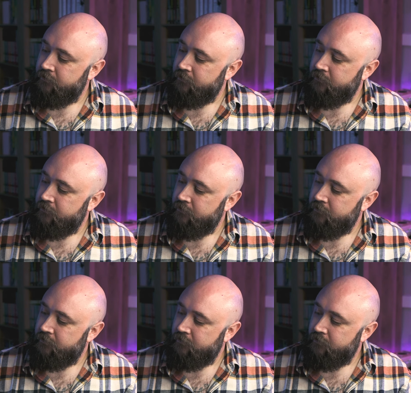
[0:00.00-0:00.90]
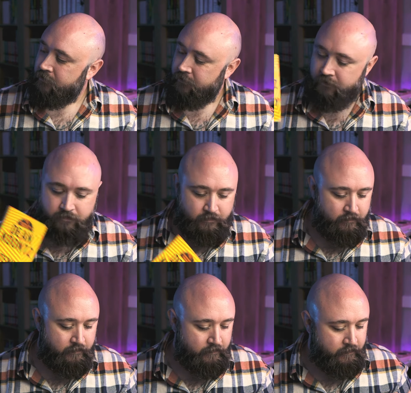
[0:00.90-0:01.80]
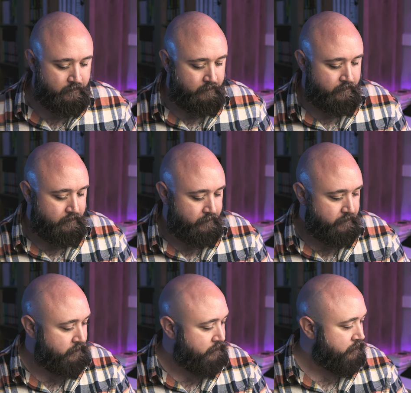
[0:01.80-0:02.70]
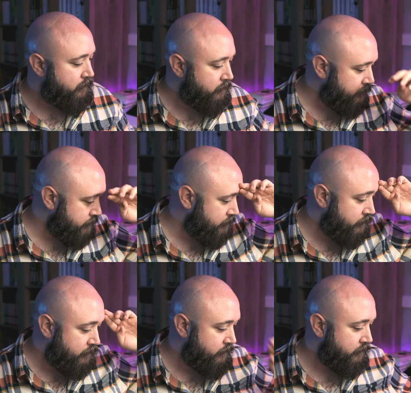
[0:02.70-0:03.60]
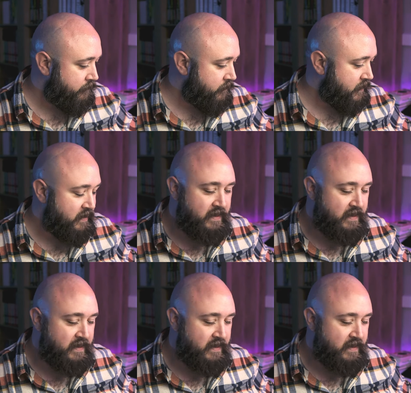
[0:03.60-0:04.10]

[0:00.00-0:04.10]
Nobody speaks.